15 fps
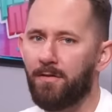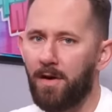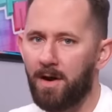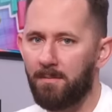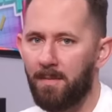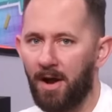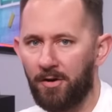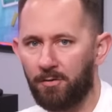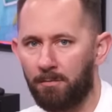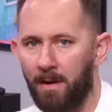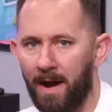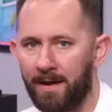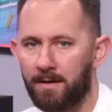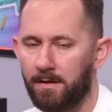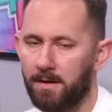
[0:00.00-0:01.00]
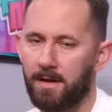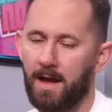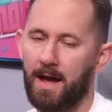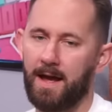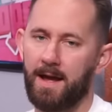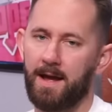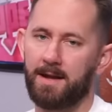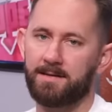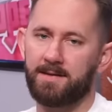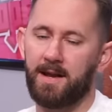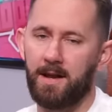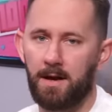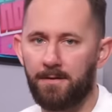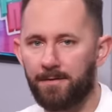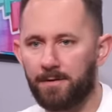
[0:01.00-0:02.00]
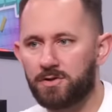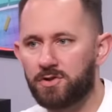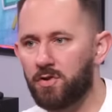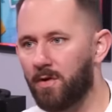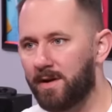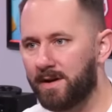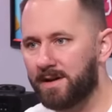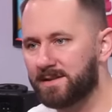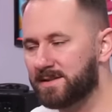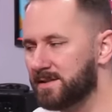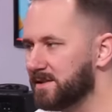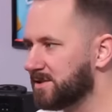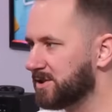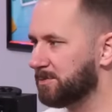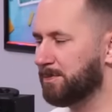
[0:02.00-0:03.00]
you very much, Michael and Tanner, for joining us in this